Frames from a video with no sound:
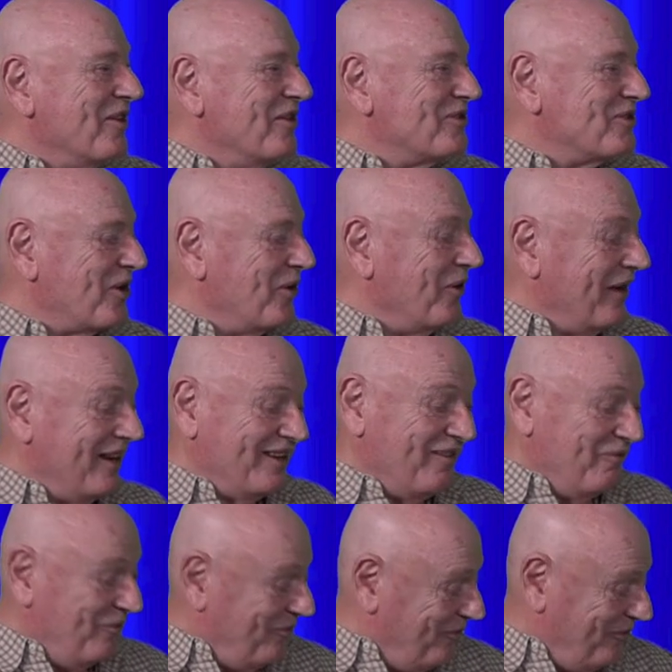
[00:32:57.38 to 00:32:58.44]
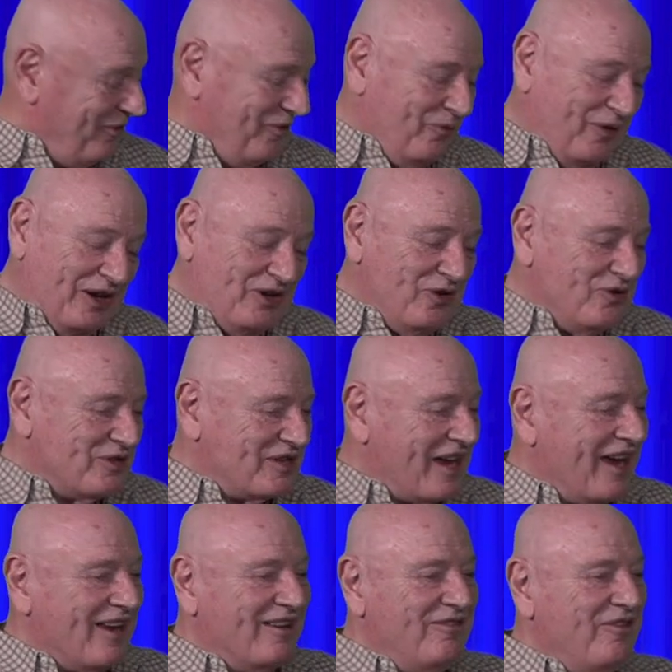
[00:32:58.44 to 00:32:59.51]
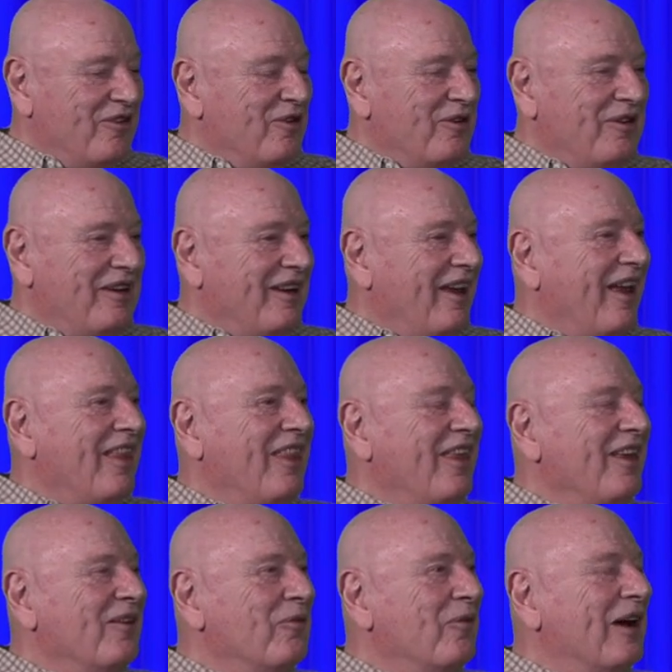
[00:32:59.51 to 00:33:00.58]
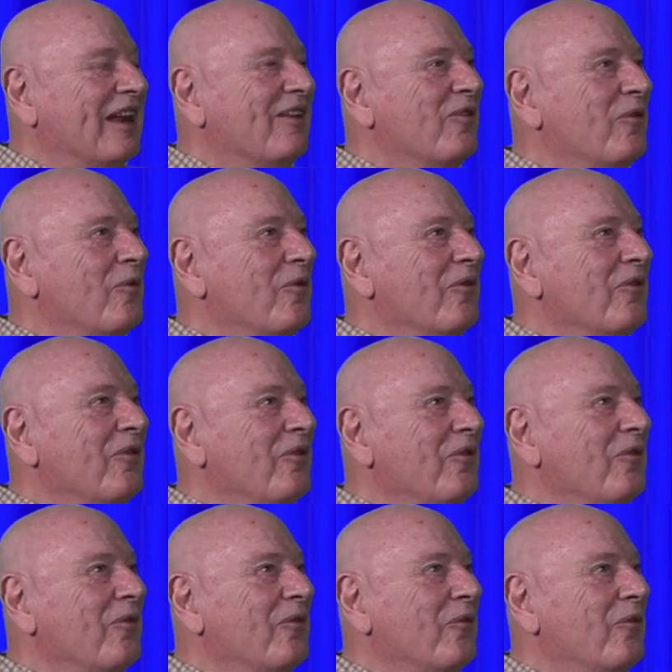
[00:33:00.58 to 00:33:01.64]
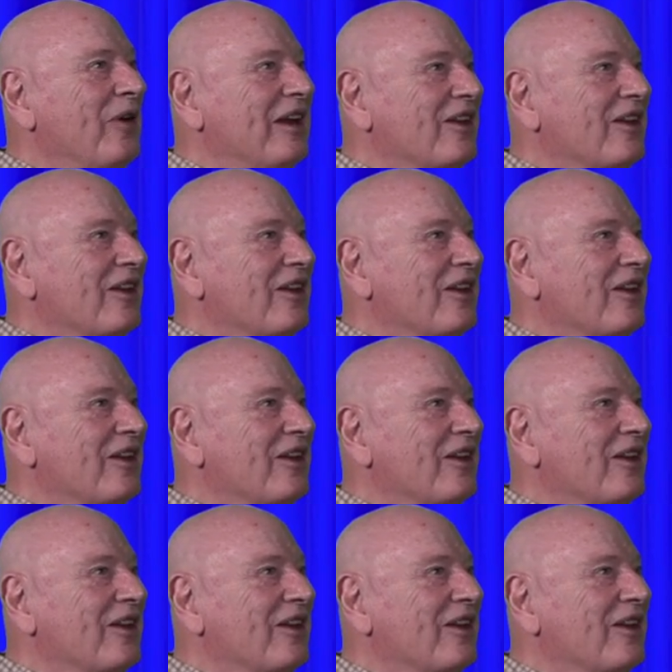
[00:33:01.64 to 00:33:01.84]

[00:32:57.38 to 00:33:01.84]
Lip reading: So what you said, what we